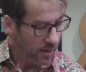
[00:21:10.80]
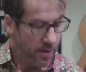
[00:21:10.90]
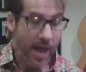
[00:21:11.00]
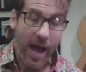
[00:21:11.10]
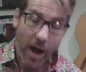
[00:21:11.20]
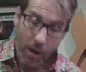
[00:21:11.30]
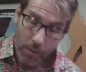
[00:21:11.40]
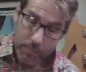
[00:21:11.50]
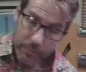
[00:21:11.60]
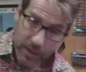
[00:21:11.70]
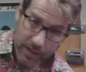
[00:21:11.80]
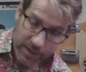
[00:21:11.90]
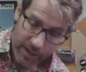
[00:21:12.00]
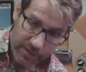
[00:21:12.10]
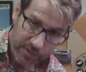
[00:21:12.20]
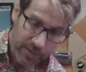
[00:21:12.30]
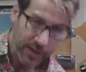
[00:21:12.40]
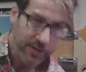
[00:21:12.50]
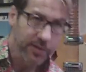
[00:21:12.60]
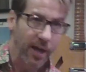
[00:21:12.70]
Now he does
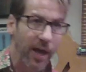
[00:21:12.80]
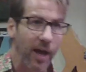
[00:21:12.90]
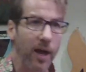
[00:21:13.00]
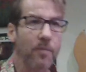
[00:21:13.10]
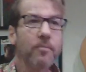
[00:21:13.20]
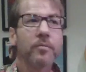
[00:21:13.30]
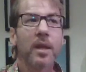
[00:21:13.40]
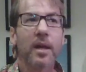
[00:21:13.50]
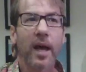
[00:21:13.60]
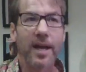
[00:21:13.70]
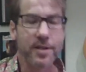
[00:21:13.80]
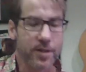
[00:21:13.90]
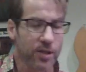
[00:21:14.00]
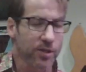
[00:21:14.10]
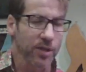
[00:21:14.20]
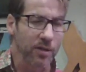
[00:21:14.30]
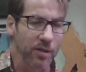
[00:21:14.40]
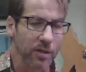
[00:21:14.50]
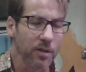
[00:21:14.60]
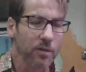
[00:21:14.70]
this
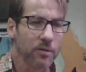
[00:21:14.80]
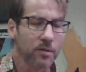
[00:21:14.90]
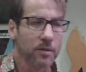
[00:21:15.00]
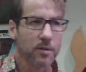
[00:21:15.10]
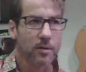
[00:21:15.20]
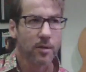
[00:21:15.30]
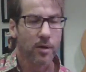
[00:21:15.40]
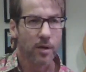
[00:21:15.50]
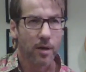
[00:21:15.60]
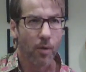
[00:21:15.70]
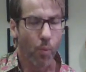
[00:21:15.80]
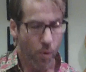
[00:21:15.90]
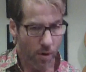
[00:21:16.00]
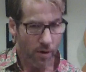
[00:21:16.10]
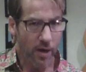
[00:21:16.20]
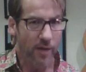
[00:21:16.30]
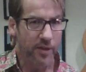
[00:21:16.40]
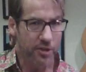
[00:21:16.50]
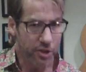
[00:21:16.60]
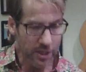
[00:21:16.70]
additional work on
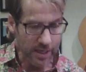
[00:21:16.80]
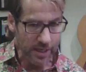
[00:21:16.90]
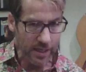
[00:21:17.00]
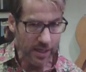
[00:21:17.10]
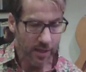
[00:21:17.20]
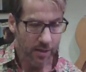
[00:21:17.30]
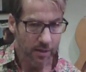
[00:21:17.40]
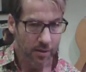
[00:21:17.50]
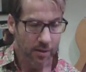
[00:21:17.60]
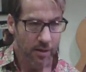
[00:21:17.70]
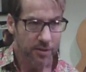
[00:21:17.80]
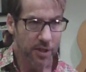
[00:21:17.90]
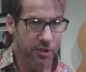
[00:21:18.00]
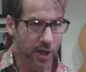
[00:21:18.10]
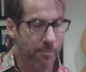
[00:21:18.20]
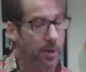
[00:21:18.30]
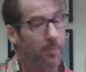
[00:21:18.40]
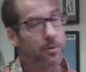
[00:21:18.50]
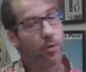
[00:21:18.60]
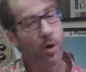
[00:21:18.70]
the G to jump
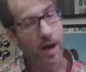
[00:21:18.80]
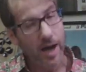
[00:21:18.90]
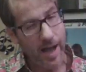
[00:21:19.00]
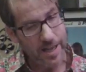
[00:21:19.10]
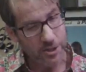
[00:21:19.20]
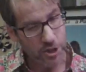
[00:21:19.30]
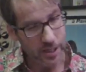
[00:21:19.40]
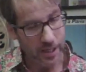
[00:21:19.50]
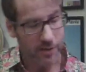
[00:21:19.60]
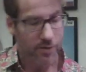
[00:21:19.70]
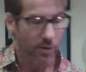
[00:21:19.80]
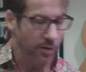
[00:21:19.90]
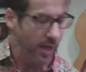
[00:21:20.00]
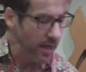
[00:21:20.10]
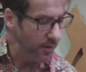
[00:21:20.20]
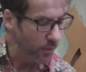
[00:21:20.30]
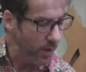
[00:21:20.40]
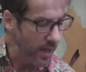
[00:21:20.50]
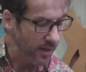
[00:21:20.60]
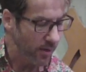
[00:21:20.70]
up to a high G. So kind of the
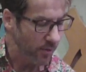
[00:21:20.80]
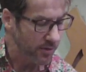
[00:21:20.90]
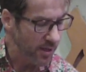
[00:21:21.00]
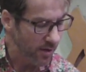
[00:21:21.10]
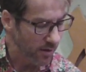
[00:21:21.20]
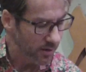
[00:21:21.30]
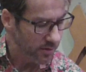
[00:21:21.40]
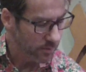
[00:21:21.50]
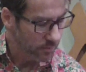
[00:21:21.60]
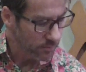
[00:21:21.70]
way it goes here is,